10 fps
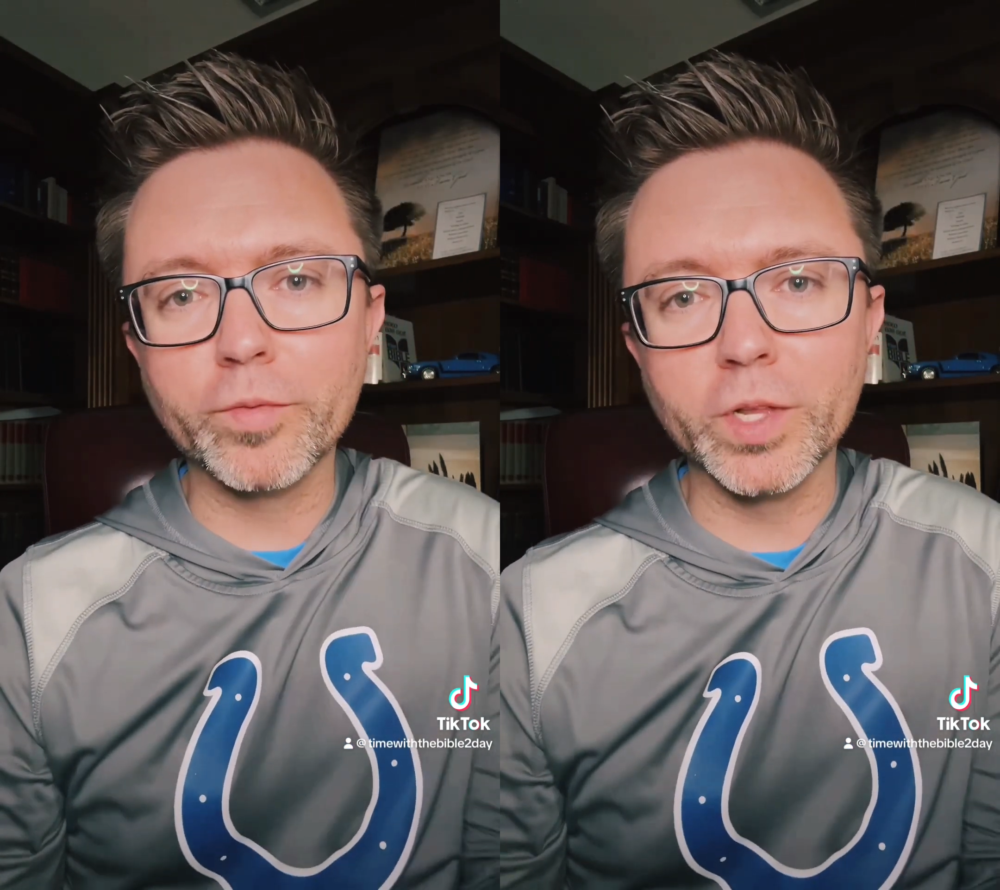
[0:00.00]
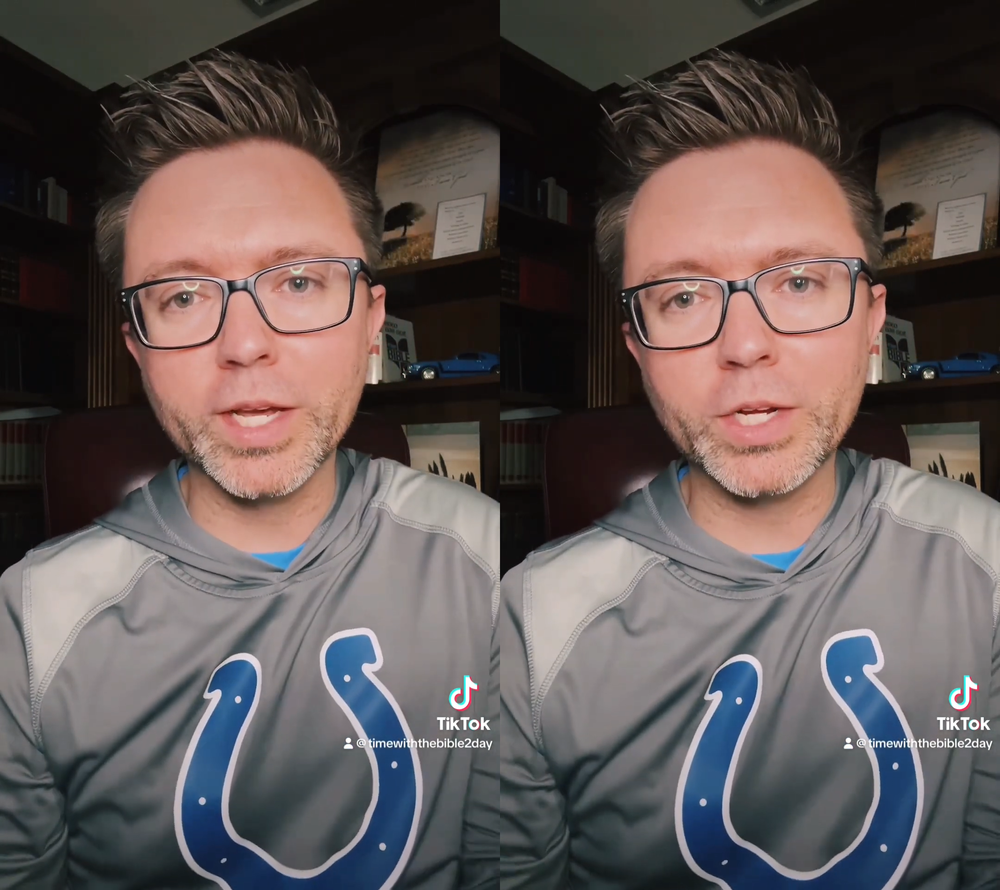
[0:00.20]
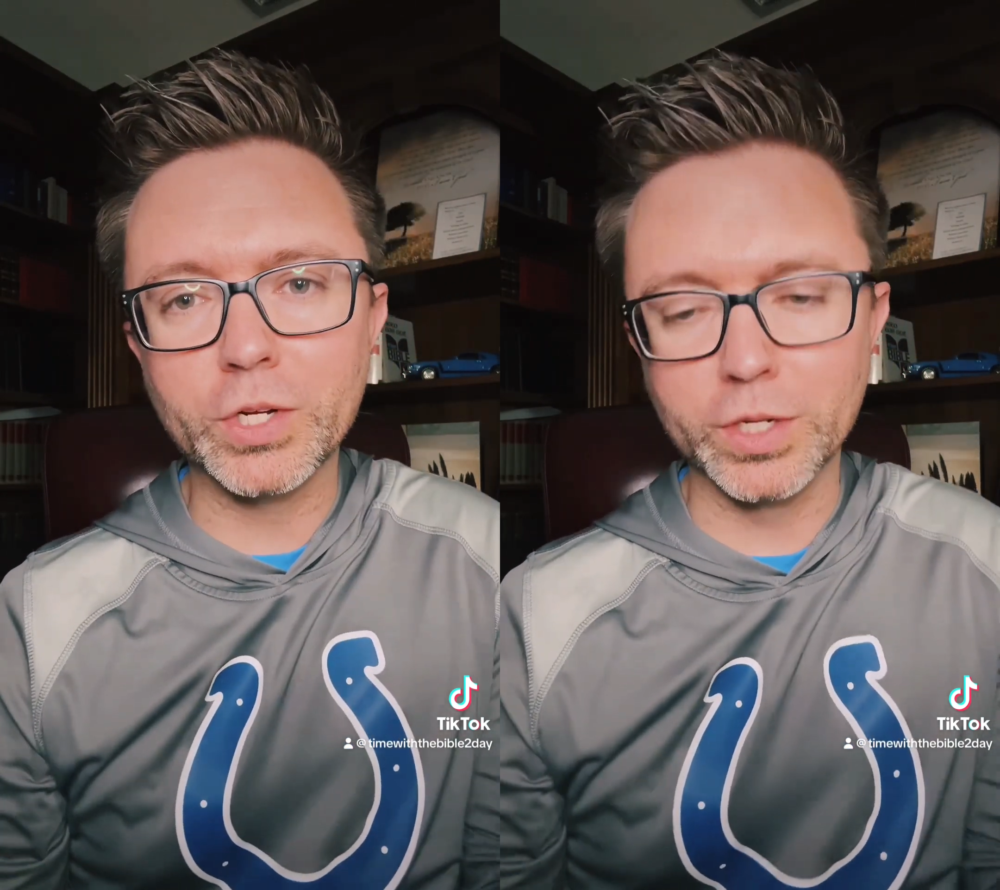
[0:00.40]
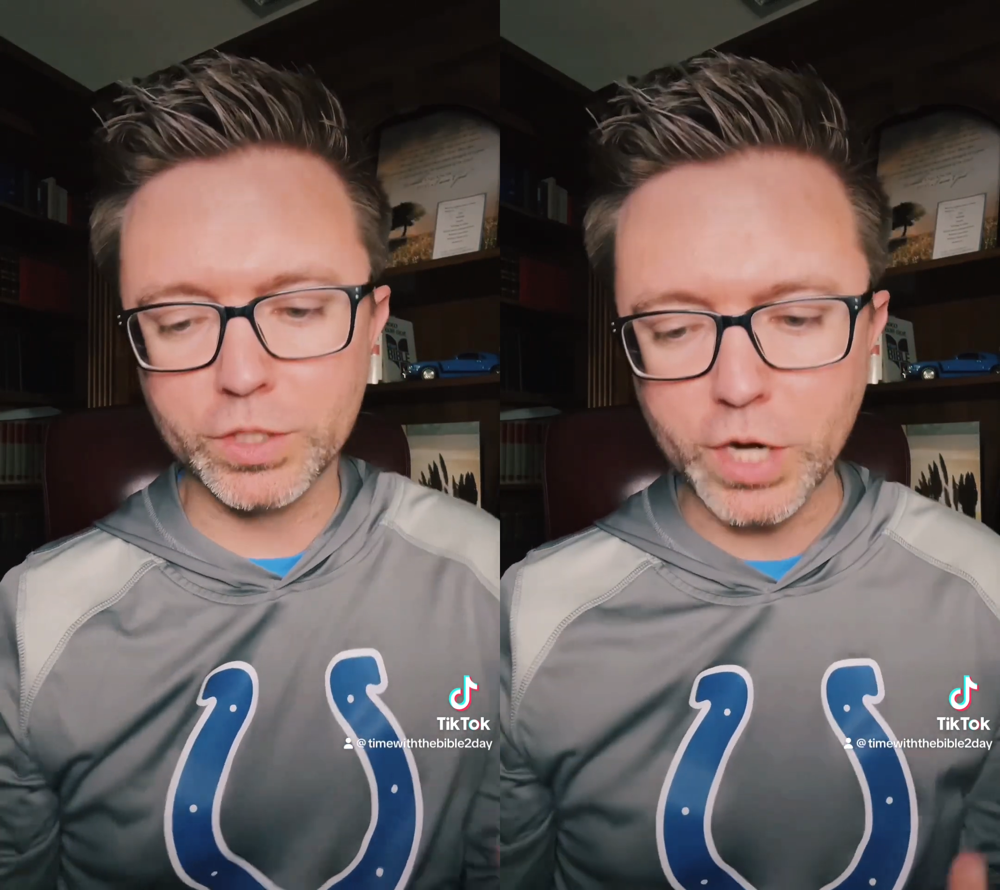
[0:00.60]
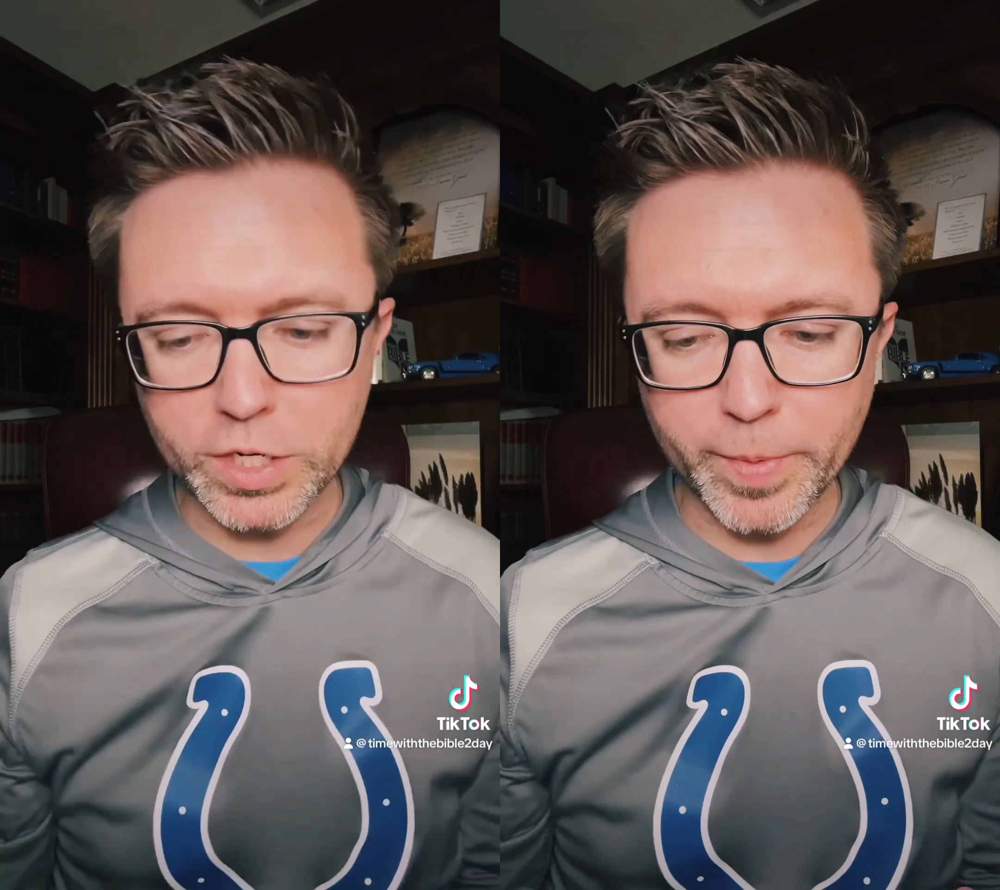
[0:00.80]
Revelation
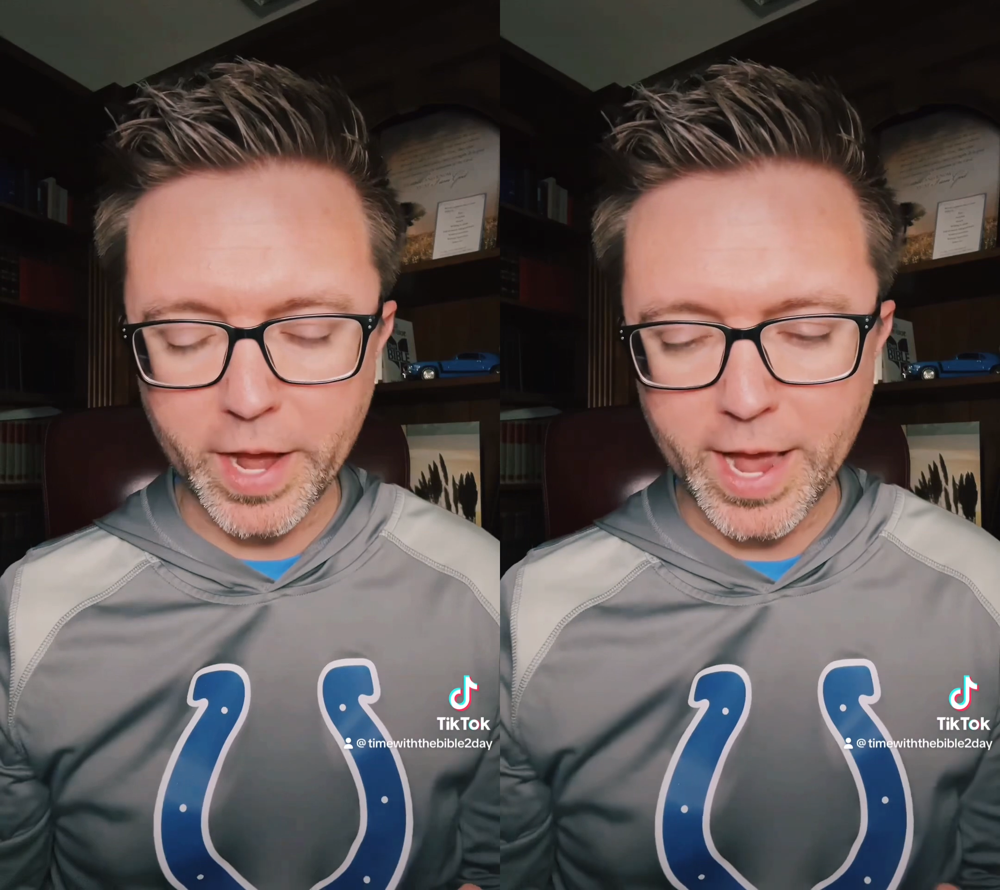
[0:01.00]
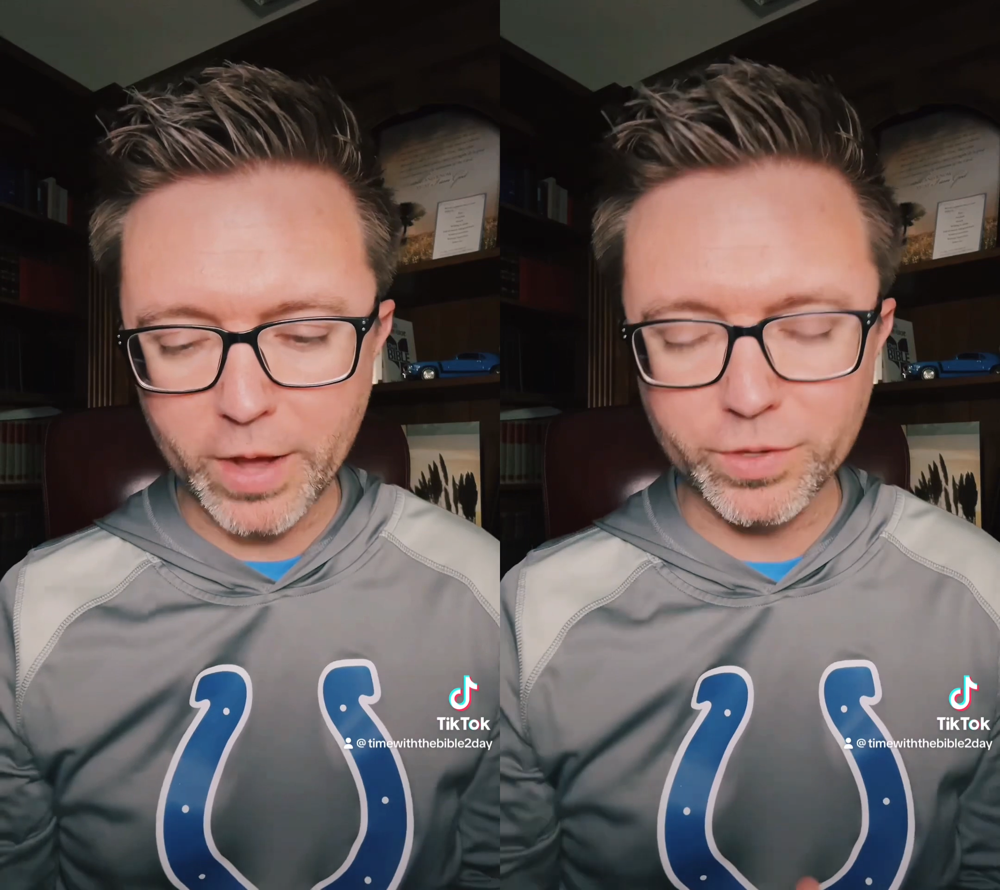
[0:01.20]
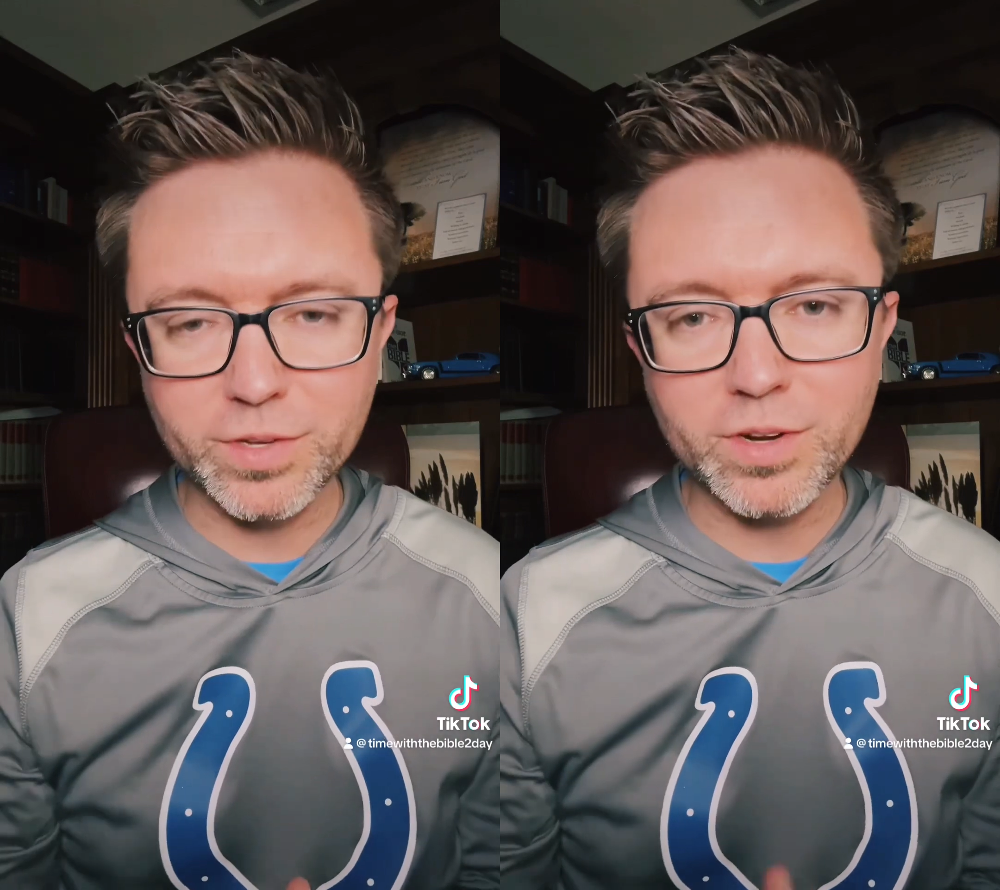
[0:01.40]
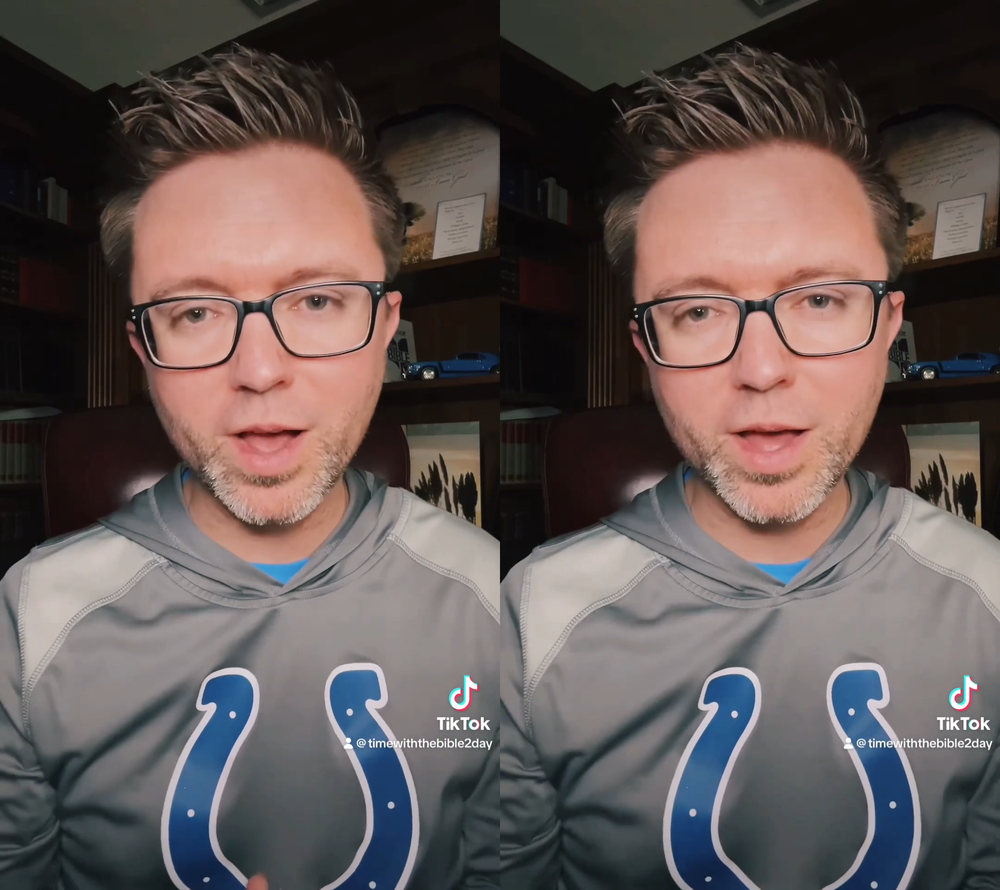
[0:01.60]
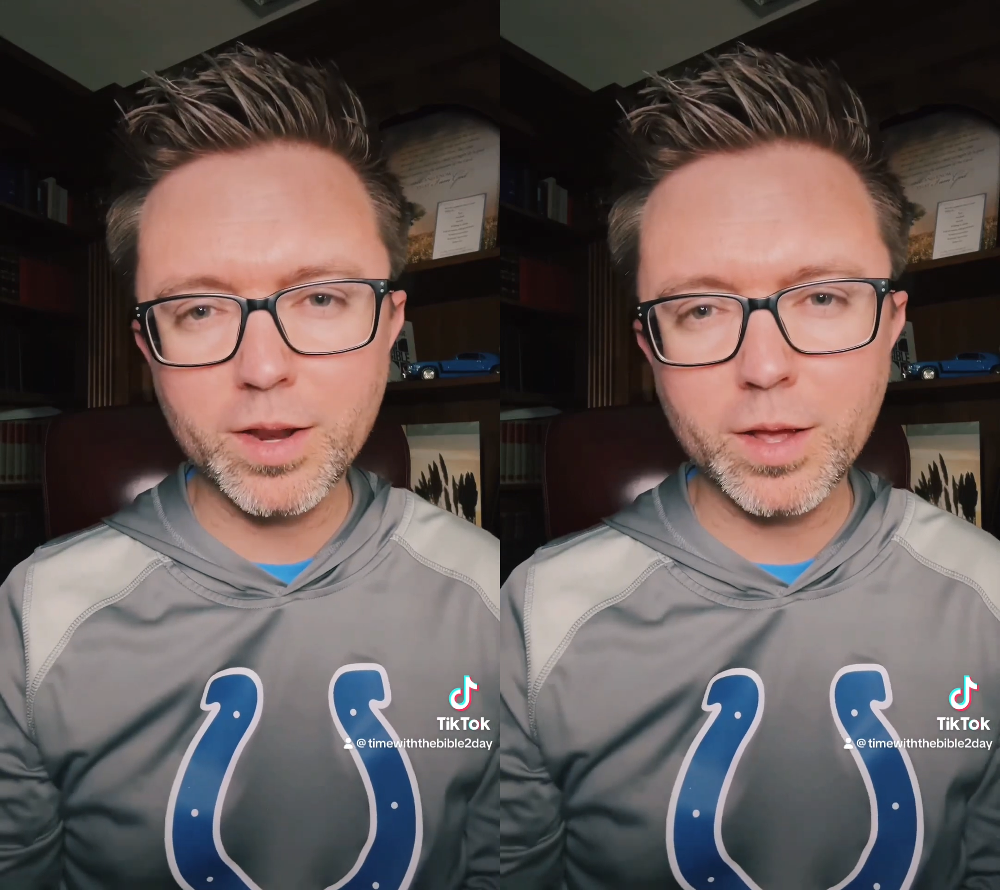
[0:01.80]
and talked about how it's
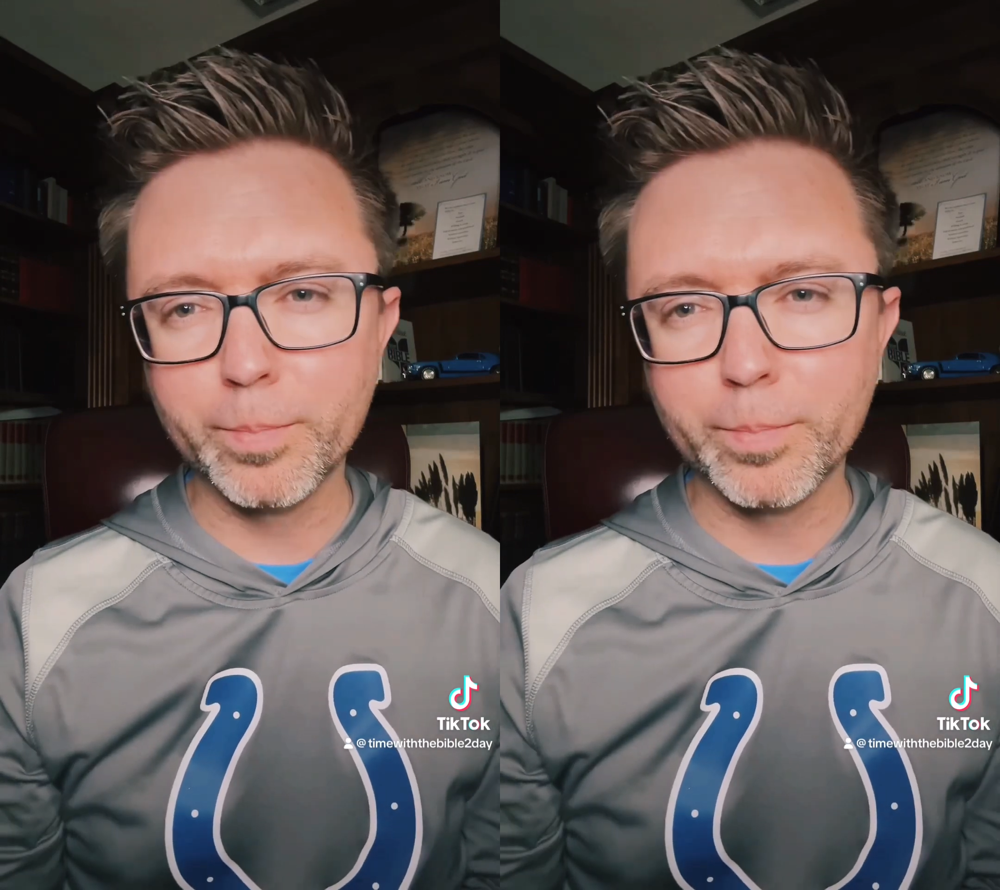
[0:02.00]
not